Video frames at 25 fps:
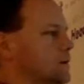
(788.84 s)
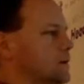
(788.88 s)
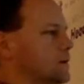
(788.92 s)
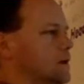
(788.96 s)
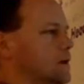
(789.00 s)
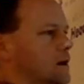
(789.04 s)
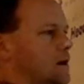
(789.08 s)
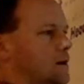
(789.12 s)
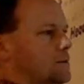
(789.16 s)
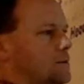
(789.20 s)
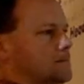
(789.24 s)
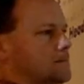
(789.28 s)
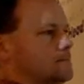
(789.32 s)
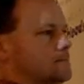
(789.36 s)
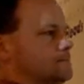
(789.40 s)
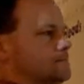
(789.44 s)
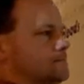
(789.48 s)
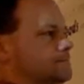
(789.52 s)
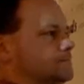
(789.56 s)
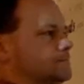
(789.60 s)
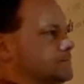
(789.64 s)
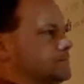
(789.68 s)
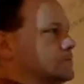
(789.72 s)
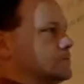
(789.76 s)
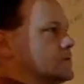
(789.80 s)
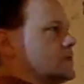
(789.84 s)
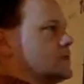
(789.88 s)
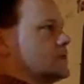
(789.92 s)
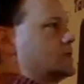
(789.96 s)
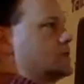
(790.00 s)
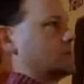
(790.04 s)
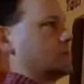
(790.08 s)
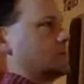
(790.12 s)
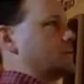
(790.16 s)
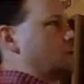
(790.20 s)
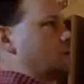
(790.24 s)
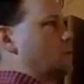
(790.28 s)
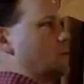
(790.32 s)
So
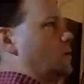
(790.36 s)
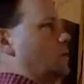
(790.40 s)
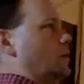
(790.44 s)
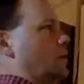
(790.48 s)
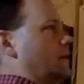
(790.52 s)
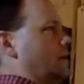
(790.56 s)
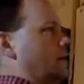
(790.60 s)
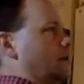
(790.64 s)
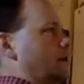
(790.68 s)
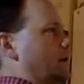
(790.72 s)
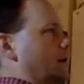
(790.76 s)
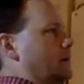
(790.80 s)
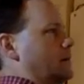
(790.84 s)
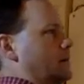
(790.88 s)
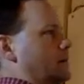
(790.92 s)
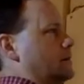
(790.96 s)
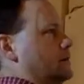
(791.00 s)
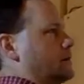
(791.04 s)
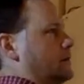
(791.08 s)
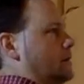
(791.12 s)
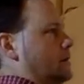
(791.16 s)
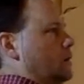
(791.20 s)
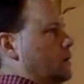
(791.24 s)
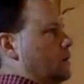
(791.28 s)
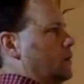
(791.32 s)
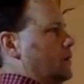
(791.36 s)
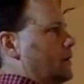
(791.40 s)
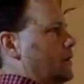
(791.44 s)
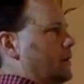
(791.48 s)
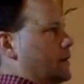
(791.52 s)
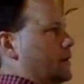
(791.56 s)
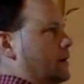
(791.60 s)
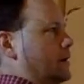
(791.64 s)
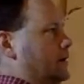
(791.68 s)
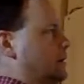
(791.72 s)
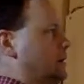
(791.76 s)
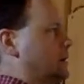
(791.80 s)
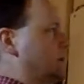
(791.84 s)
let's put a 1 there and a 1
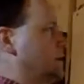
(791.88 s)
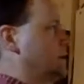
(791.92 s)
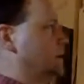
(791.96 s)
there.